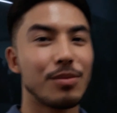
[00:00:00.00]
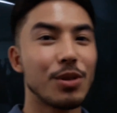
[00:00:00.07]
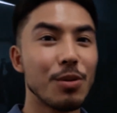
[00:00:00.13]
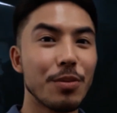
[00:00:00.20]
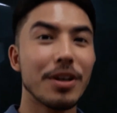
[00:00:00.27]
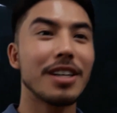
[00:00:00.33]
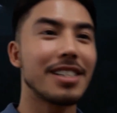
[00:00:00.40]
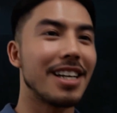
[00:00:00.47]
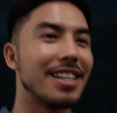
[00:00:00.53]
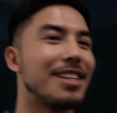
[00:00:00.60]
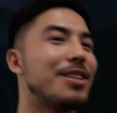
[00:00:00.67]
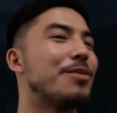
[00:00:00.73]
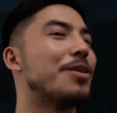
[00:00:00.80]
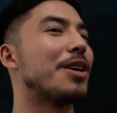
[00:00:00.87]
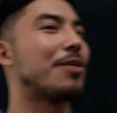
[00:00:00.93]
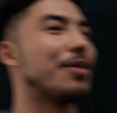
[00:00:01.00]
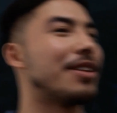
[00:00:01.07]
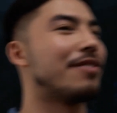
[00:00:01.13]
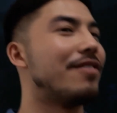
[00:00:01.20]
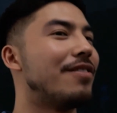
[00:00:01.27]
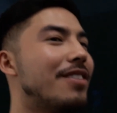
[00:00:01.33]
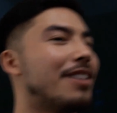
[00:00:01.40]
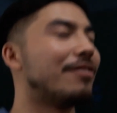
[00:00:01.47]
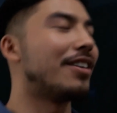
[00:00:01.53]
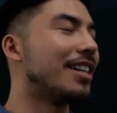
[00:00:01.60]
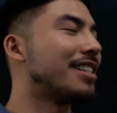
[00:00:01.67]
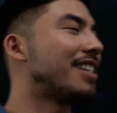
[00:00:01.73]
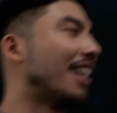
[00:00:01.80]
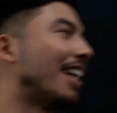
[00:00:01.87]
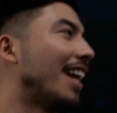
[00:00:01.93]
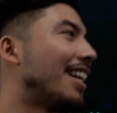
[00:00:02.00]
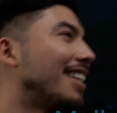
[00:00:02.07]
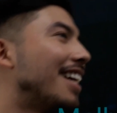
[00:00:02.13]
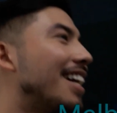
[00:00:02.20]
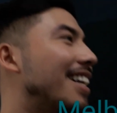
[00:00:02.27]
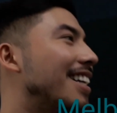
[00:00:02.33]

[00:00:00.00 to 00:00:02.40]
super excited to work with Bison at the